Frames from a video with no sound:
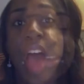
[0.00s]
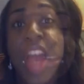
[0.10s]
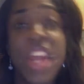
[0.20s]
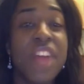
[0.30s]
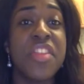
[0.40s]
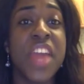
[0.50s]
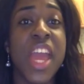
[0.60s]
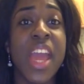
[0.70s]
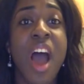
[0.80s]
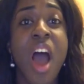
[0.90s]
Another
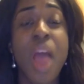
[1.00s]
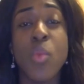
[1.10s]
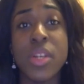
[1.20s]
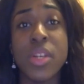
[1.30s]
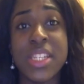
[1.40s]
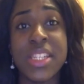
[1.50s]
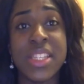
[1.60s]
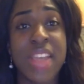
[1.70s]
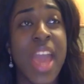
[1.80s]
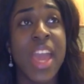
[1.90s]
thing I wanted to
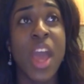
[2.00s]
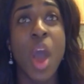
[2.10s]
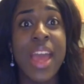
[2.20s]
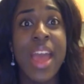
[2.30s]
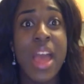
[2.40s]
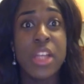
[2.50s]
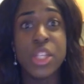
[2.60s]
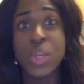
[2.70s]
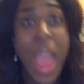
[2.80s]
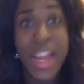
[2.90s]
say
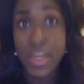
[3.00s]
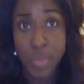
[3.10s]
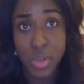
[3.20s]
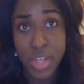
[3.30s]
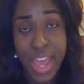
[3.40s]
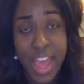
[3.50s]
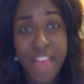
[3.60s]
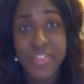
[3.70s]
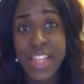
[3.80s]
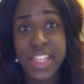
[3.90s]
to anybody
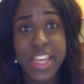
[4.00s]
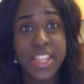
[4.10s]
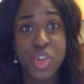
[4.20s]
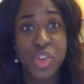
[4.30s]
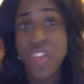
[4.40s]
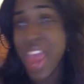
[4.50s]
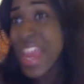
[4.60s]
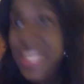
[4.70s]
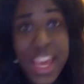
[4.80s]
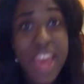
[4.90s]
that is
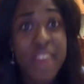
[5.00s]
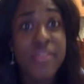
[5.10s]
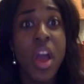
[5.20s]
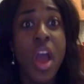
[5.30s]
creative